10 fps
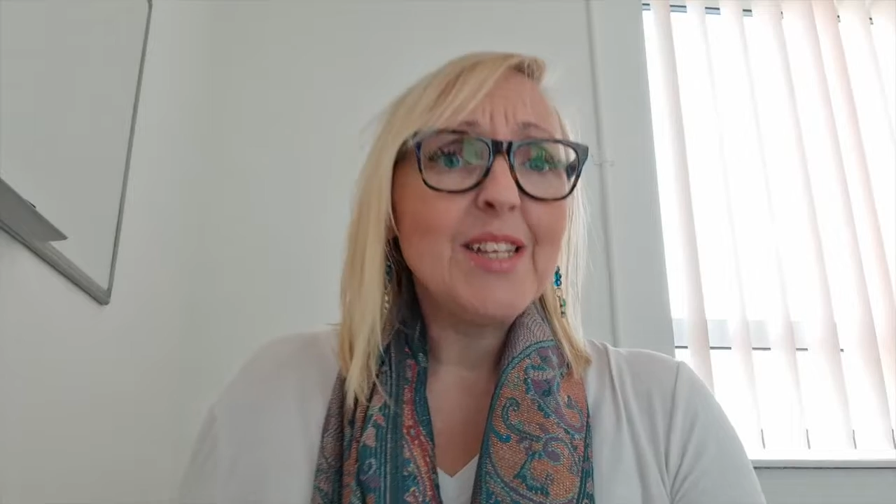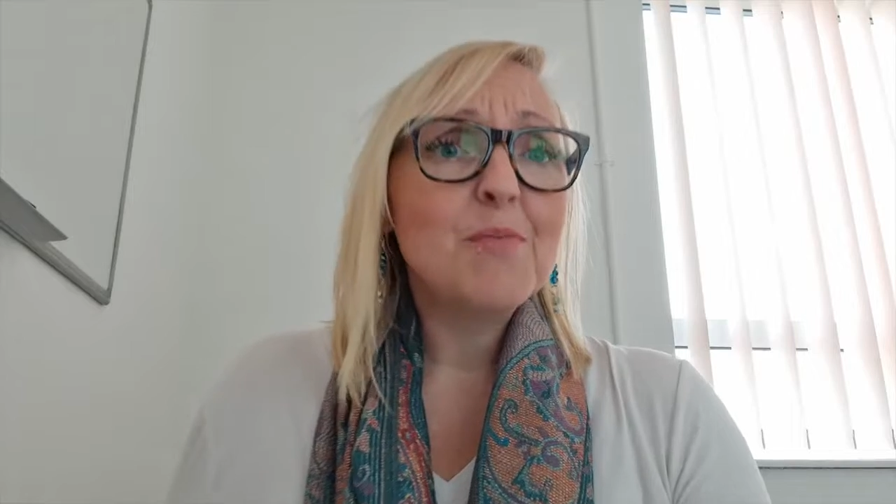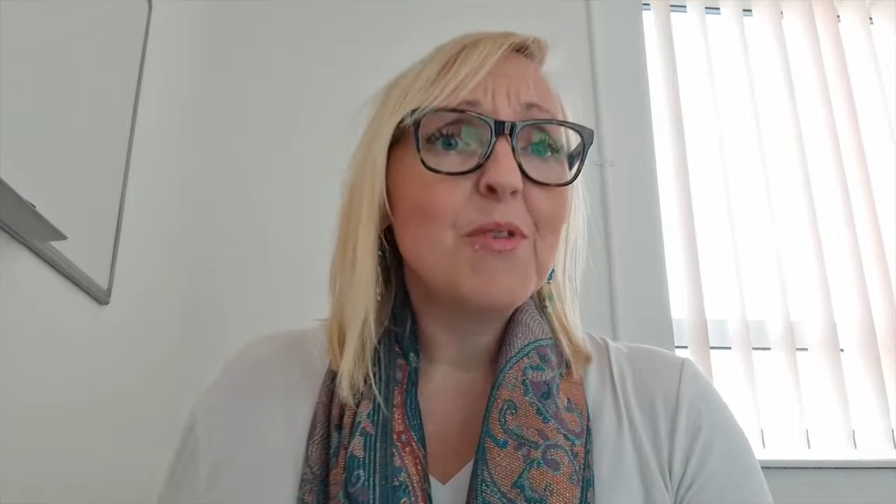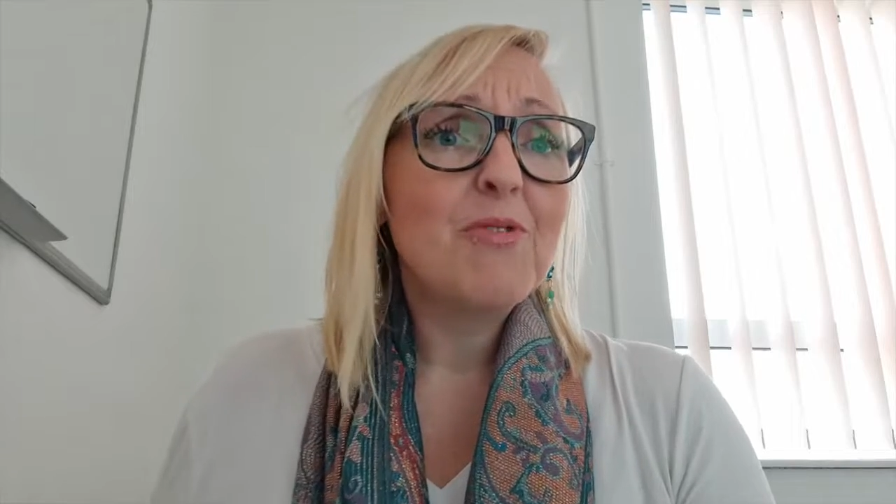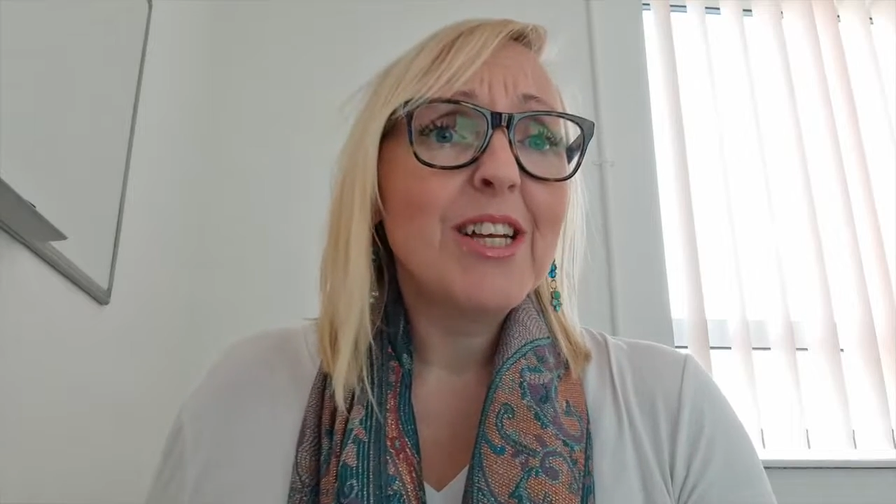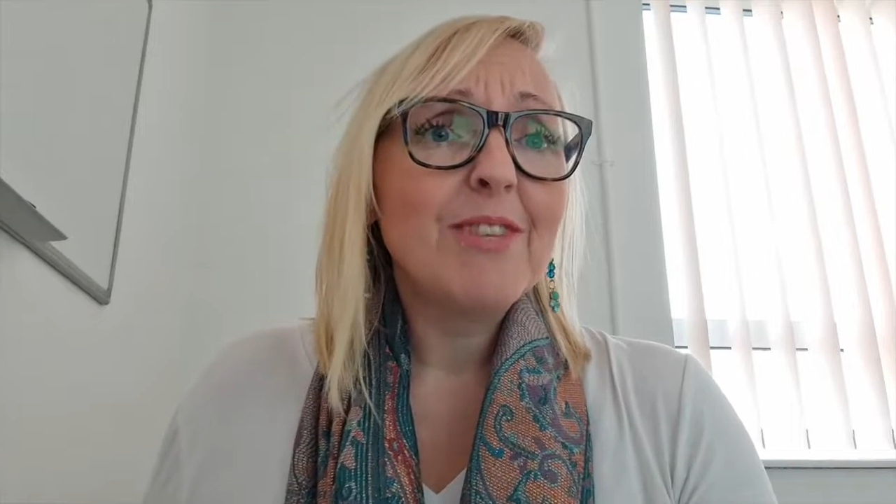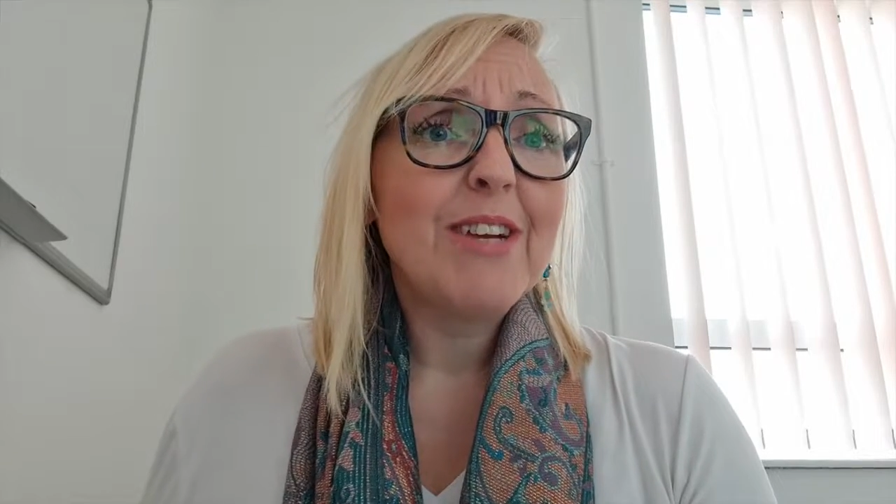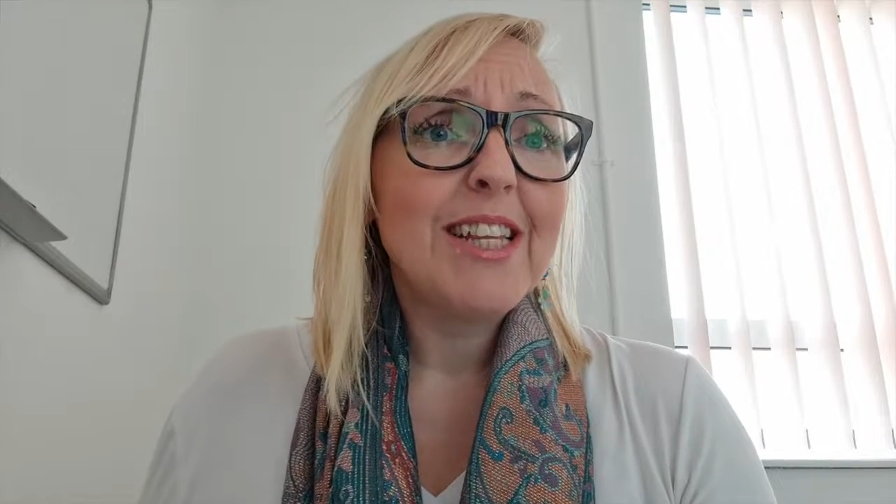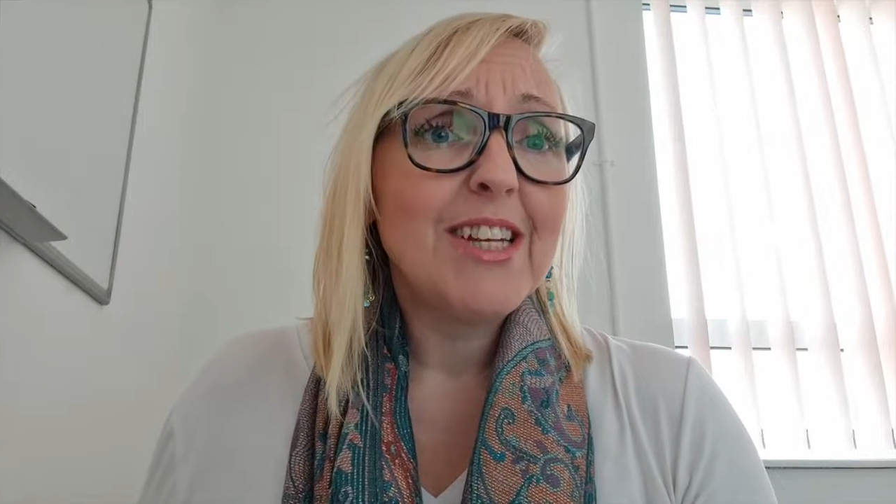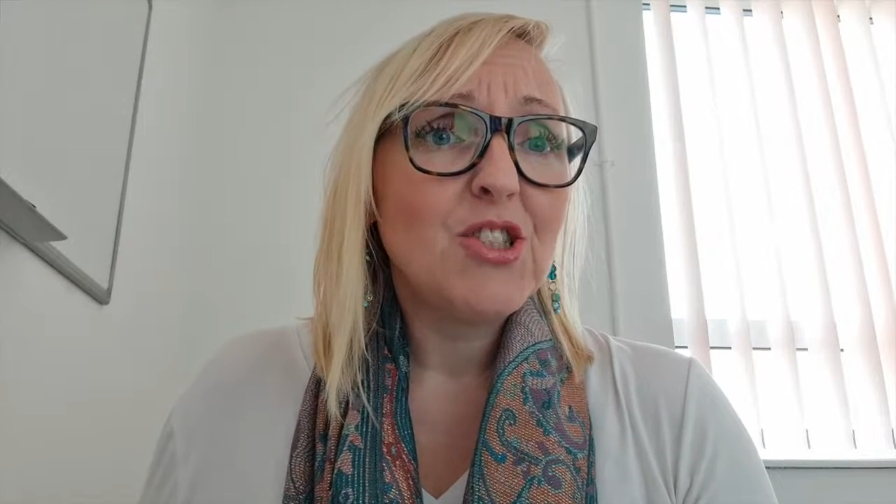It's been
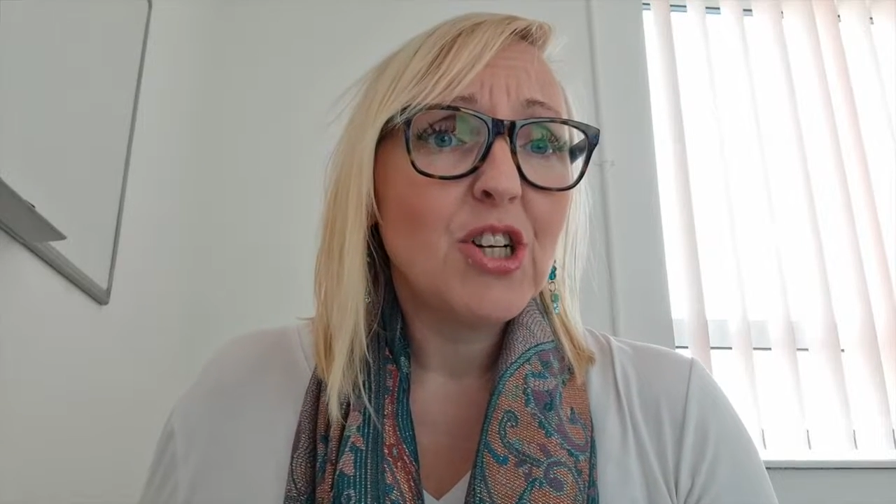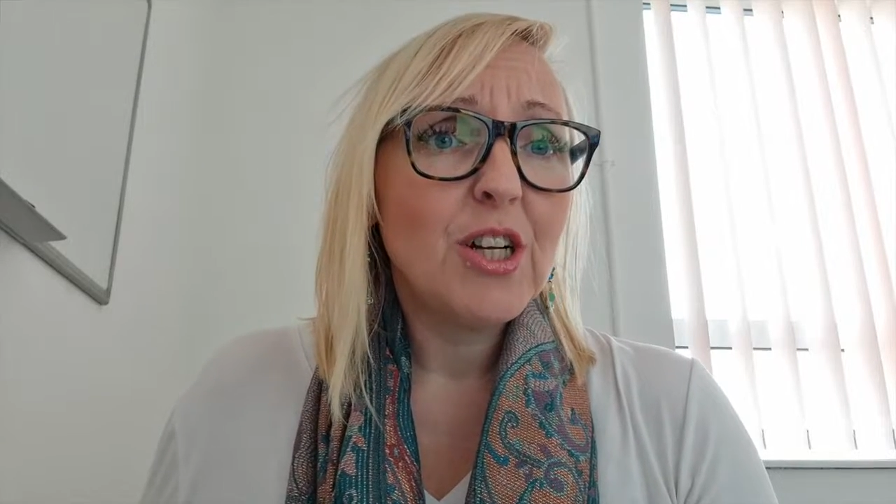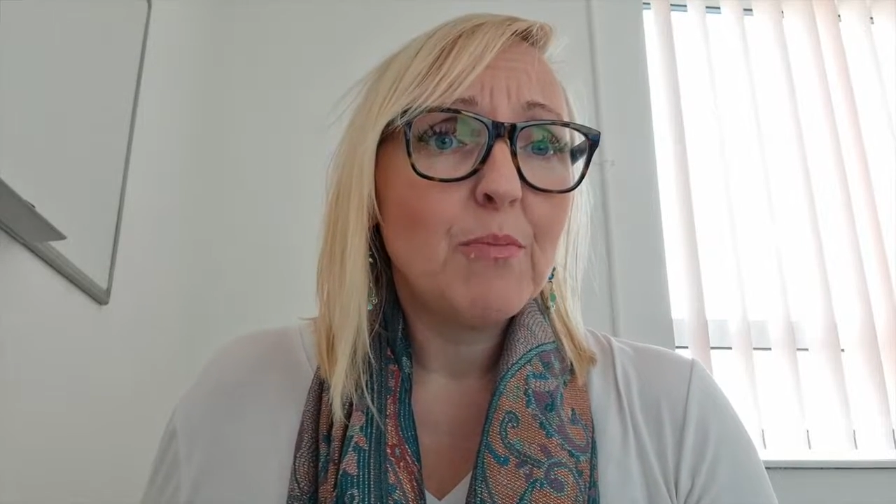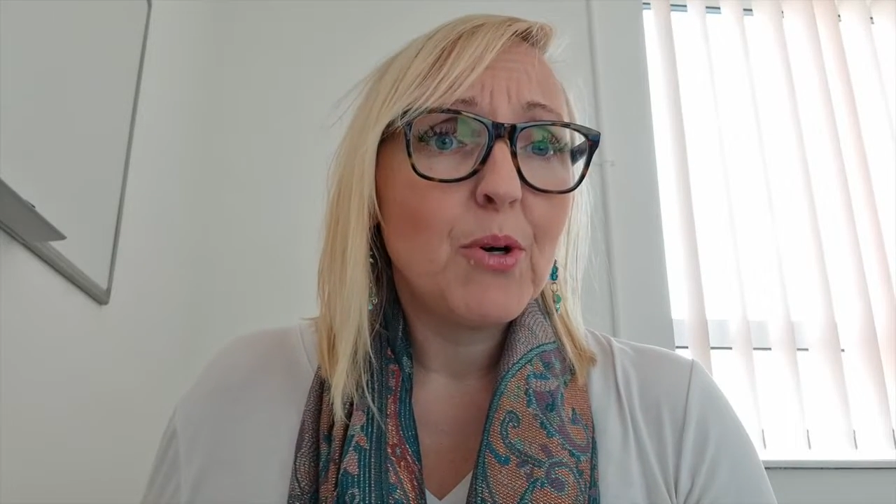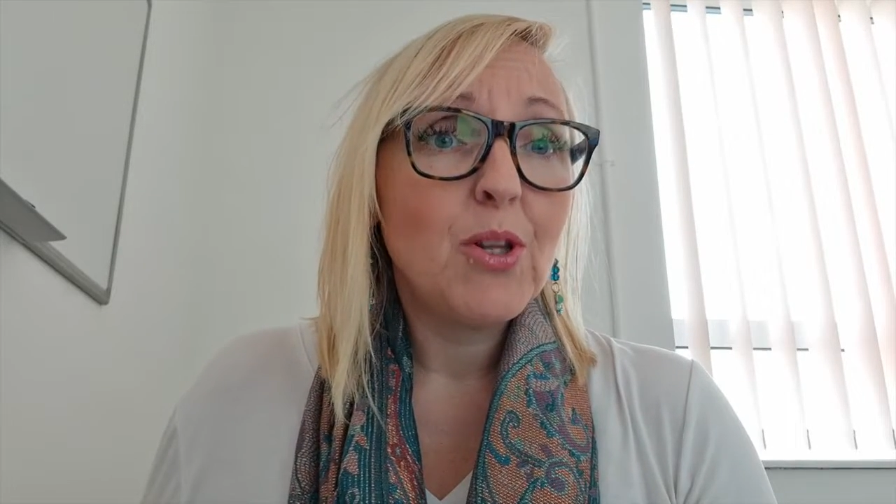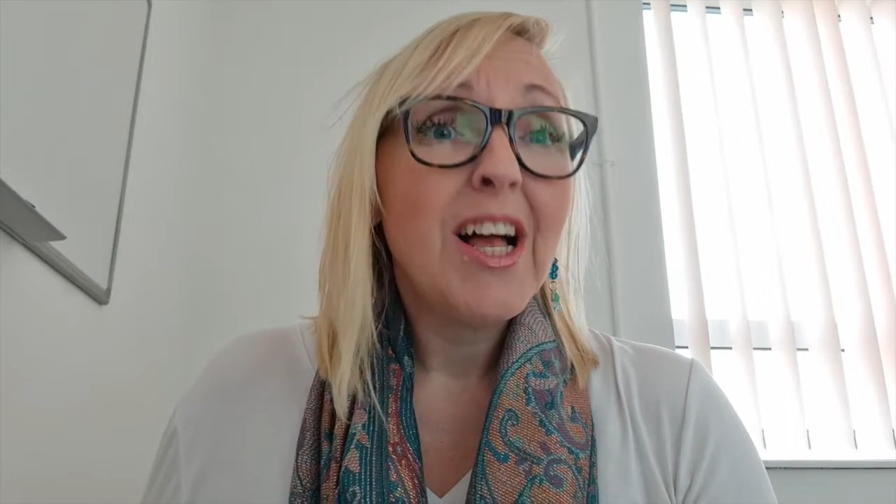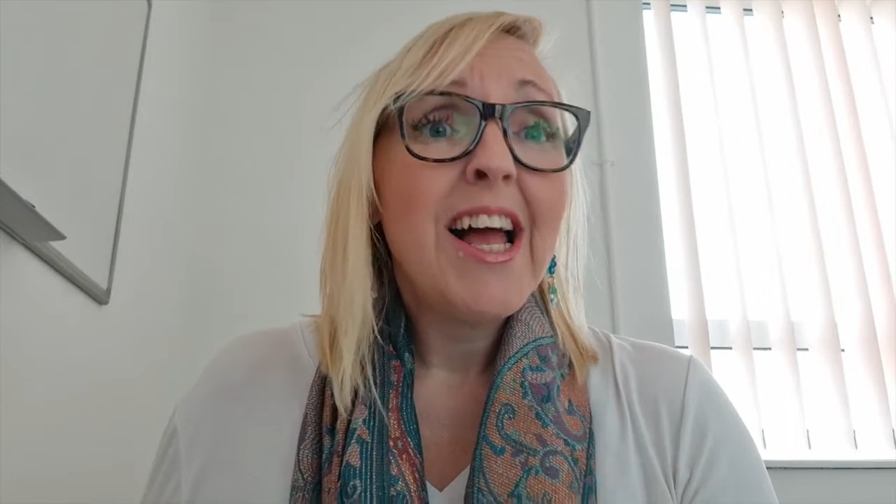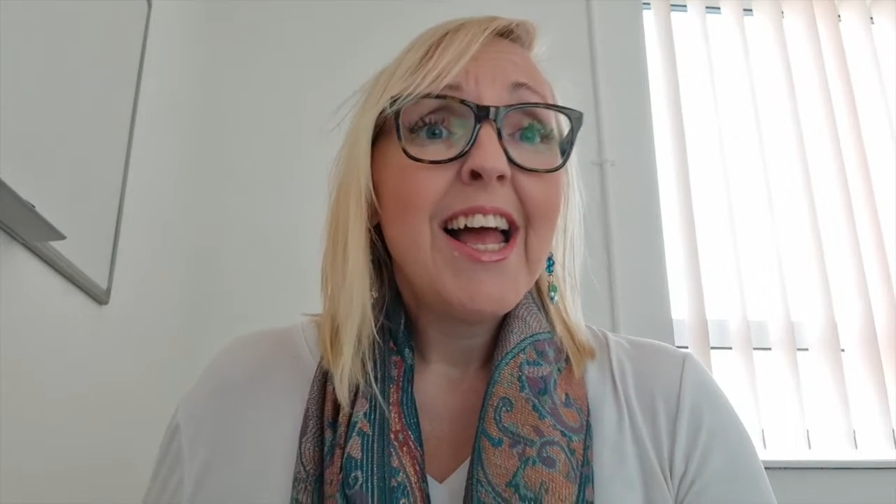really enjoyable.